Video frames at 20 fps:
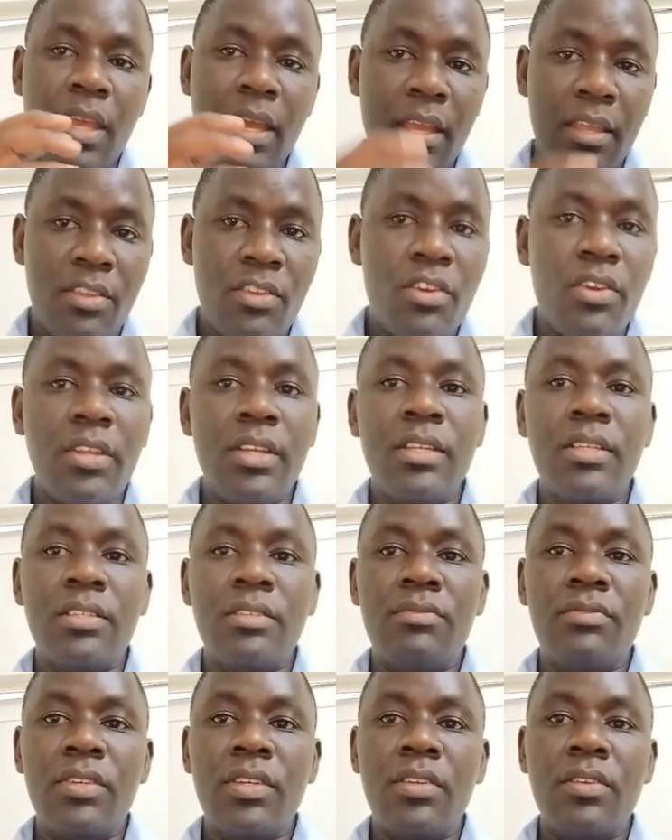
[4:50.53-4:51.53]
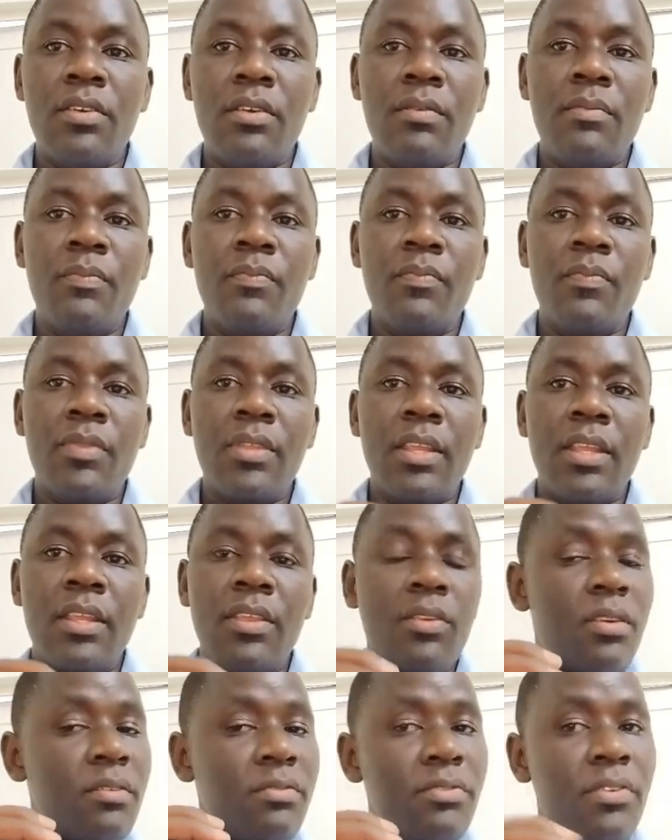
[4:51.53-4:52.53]
Enjoy this video.
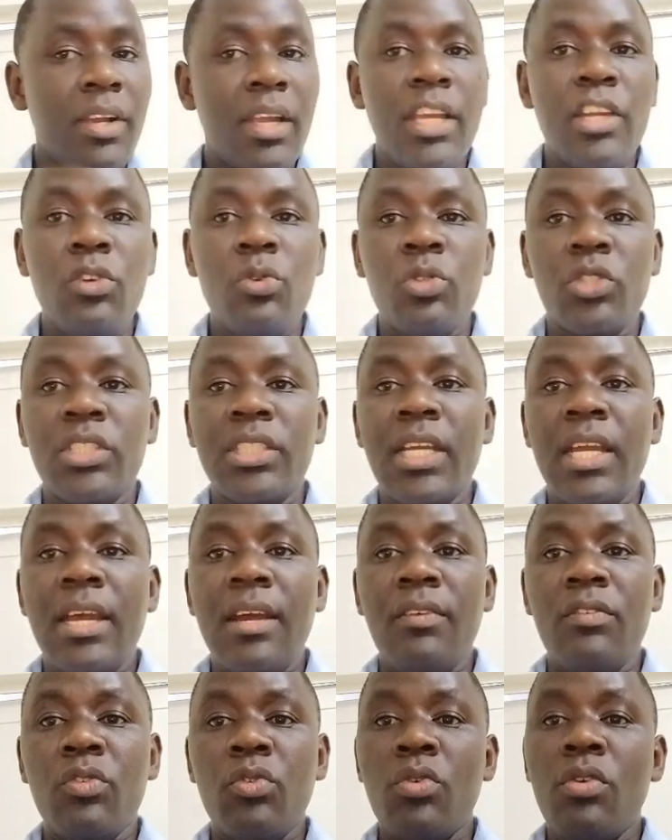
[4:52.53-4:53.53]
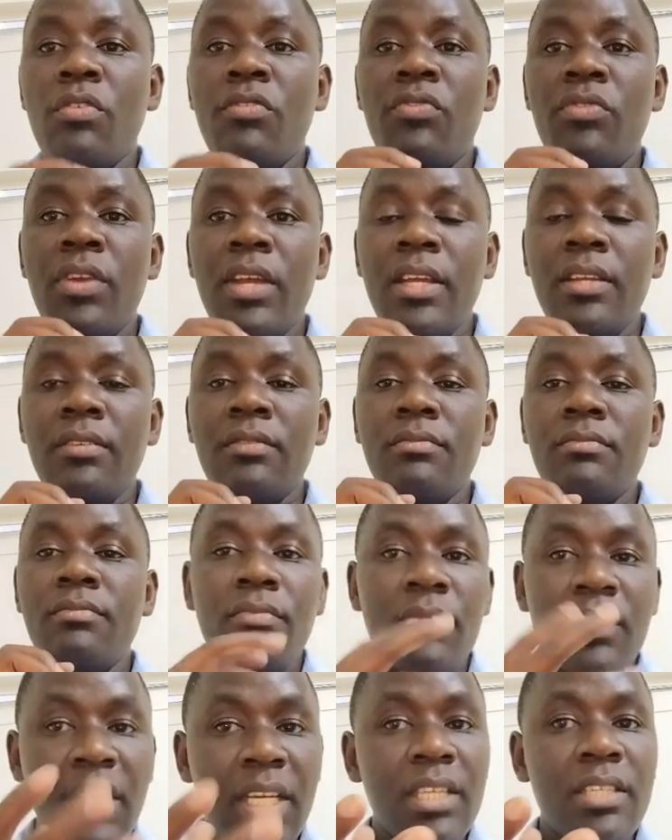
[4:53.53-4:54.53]
Don't forget to share to your friend.
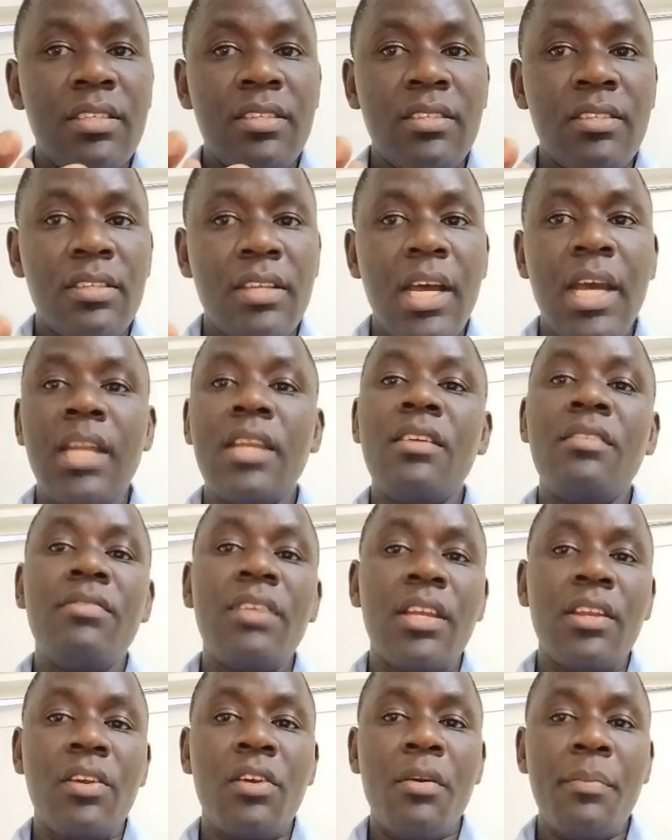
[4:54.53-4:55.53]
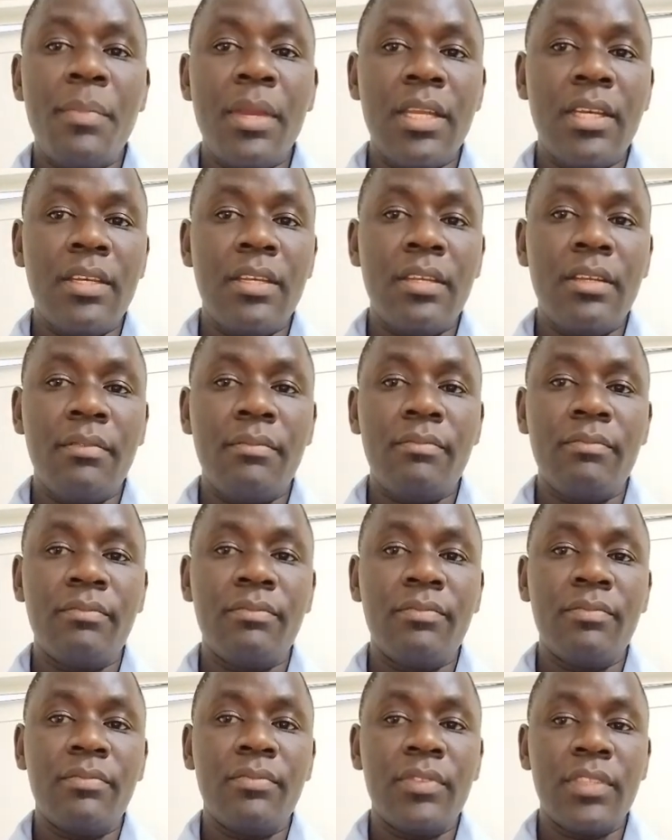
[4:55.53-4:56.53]
Yes, and even commenting.
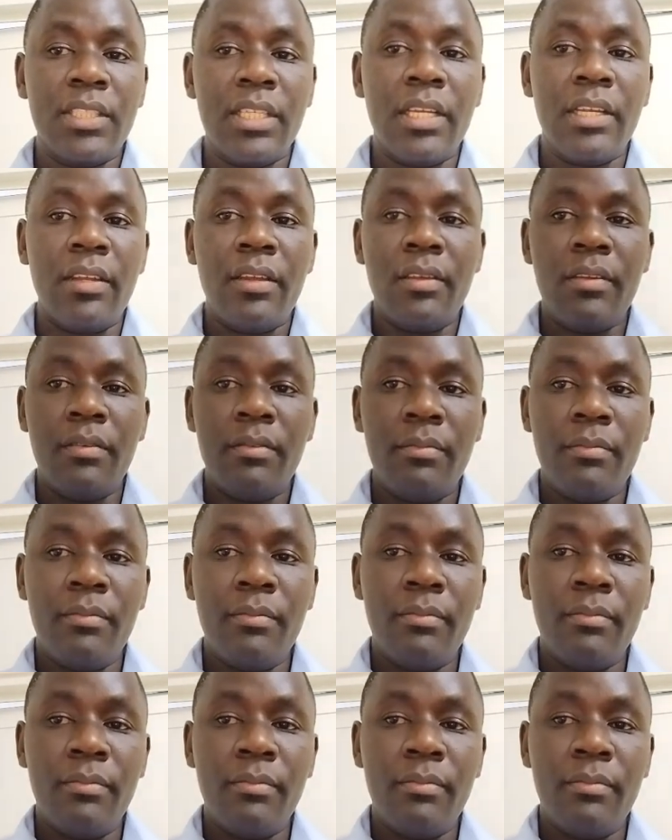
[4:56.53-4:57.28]
Thank you.